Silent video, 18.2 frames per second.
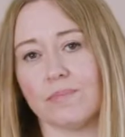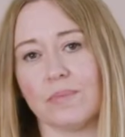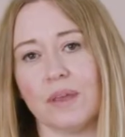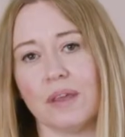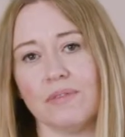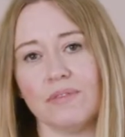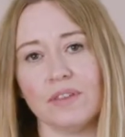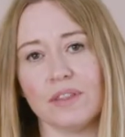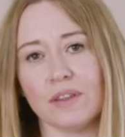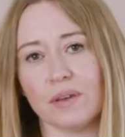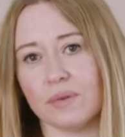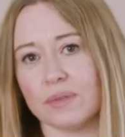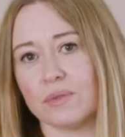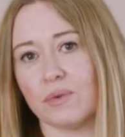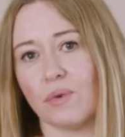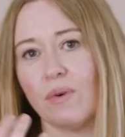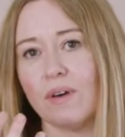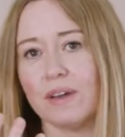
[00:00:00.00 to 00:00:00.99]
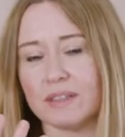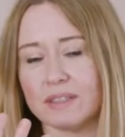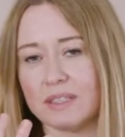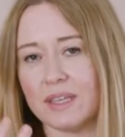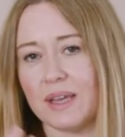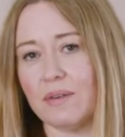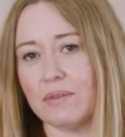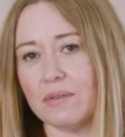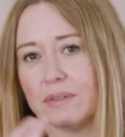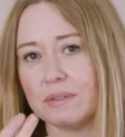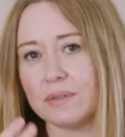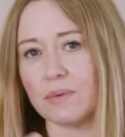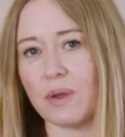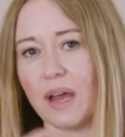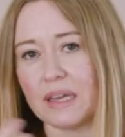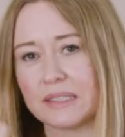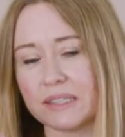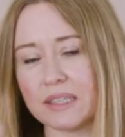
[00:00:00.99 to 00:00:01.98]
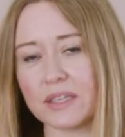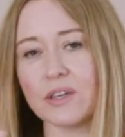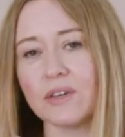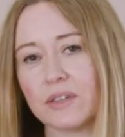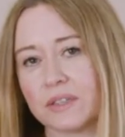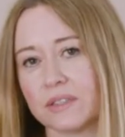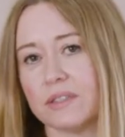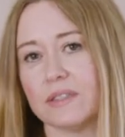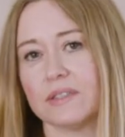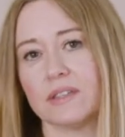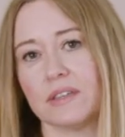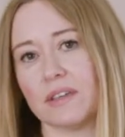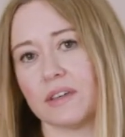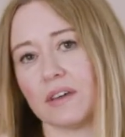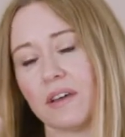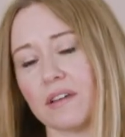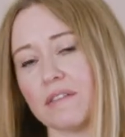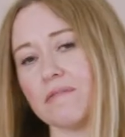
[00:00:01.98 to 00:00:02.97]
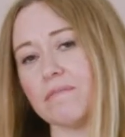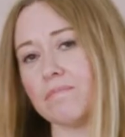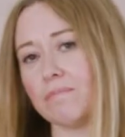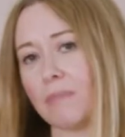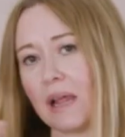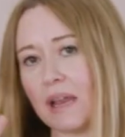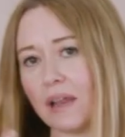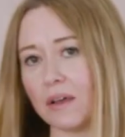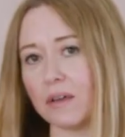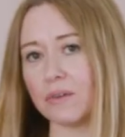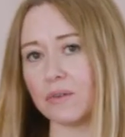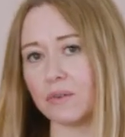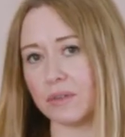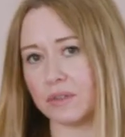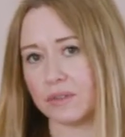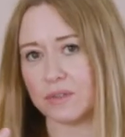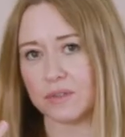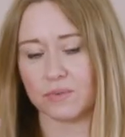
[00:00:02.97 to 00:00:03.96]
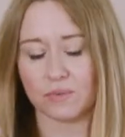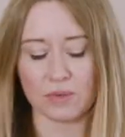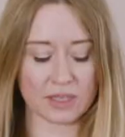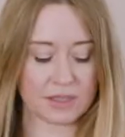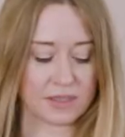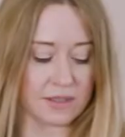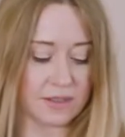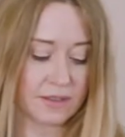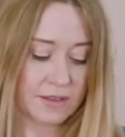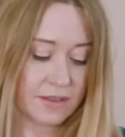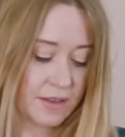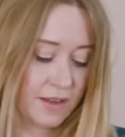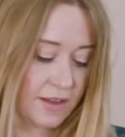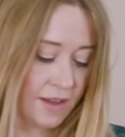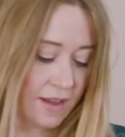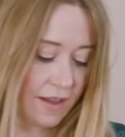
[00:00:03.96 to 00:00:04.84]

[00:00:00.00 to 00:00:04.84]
even though it's quite sour, it's as it cooks, it's gonna kind of mellow and sweeten.